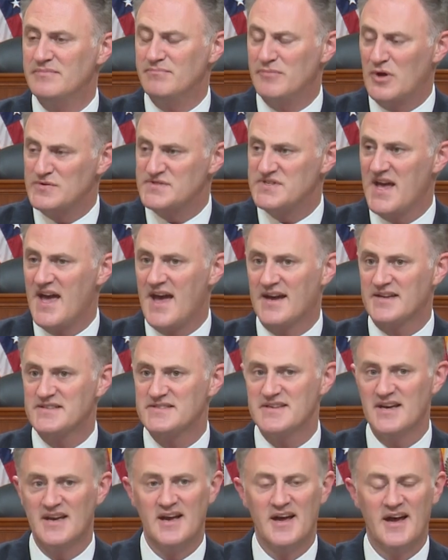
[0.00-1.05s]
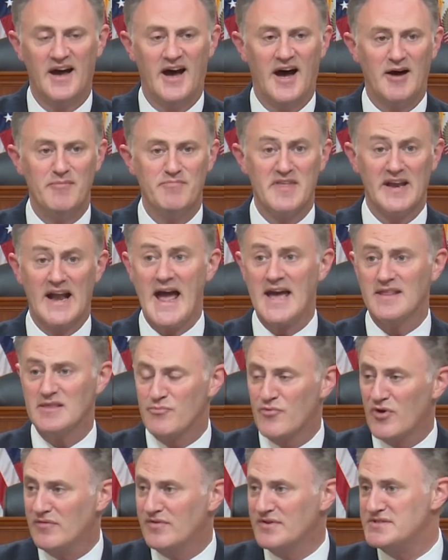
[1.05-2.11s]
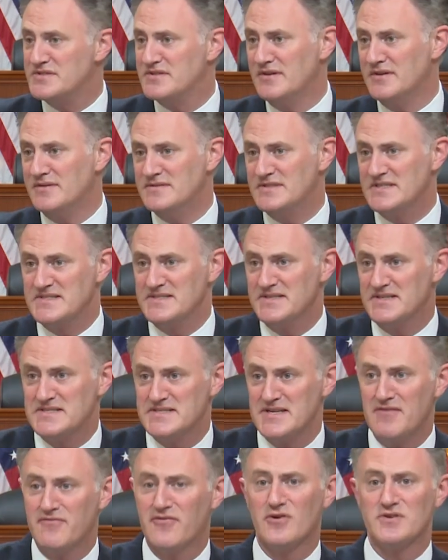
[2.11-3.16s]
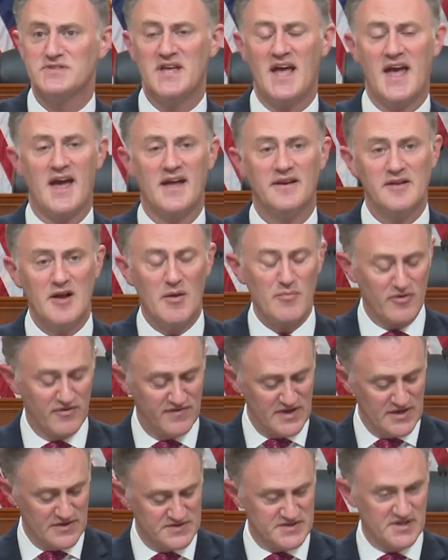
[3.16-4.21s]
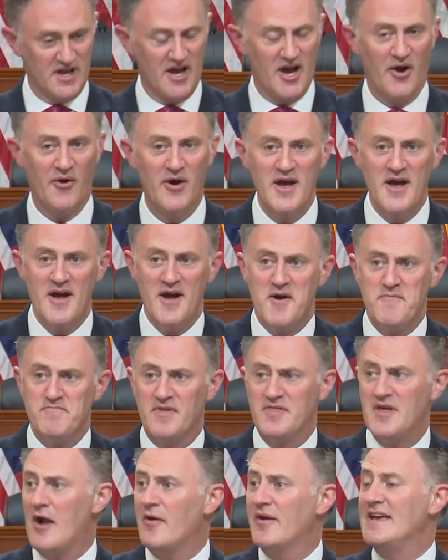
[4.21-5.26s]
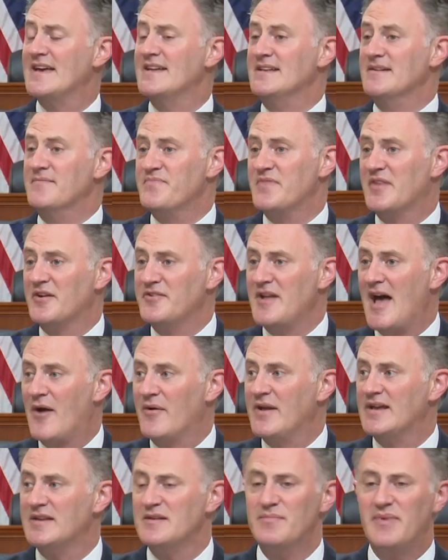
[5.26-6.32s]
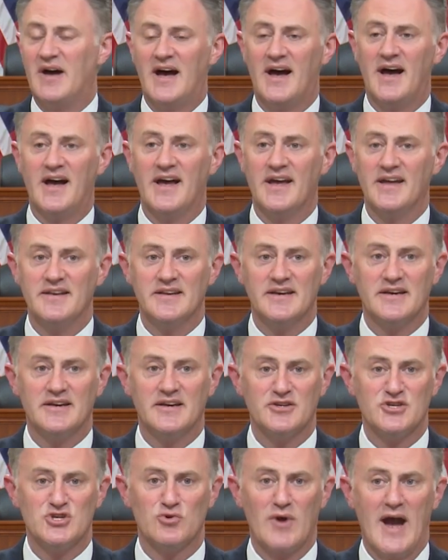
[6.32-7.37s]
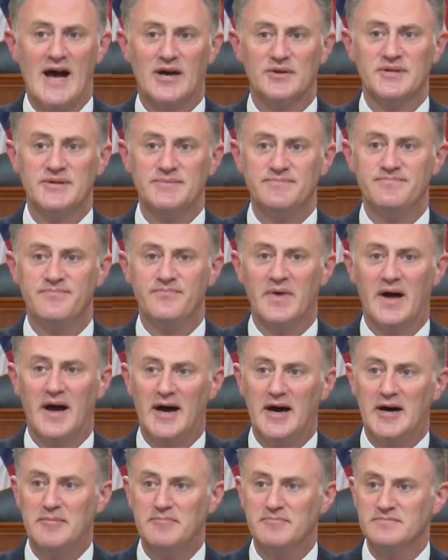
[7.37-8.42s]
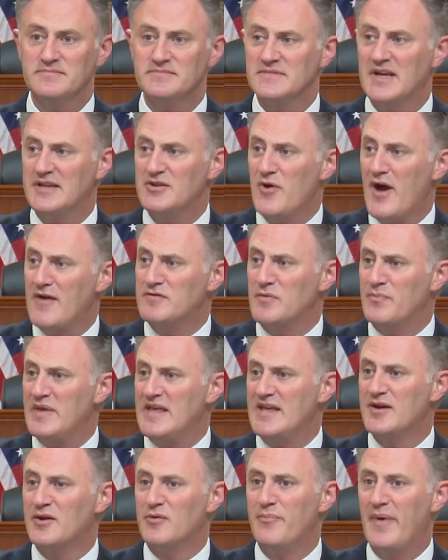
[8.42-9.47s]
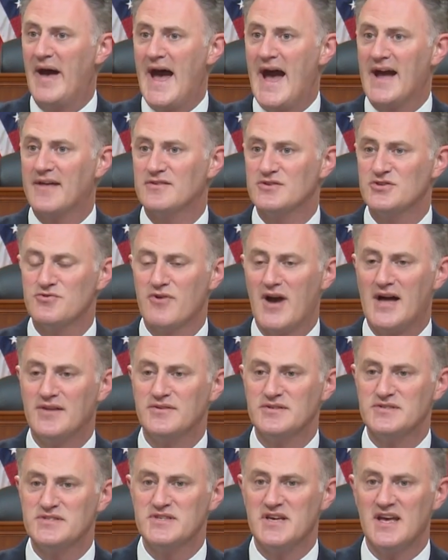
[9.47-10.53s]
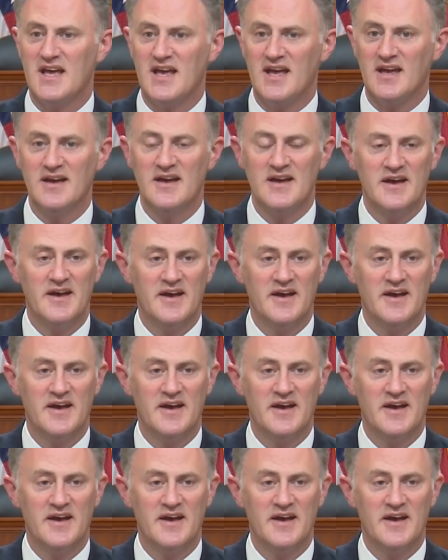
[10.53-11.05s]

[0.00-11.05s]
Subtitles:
mosaics that I had the privilege to see firsthand a number of years ago, they're now hidden behind a shroud. And you have to peel back the shroud to see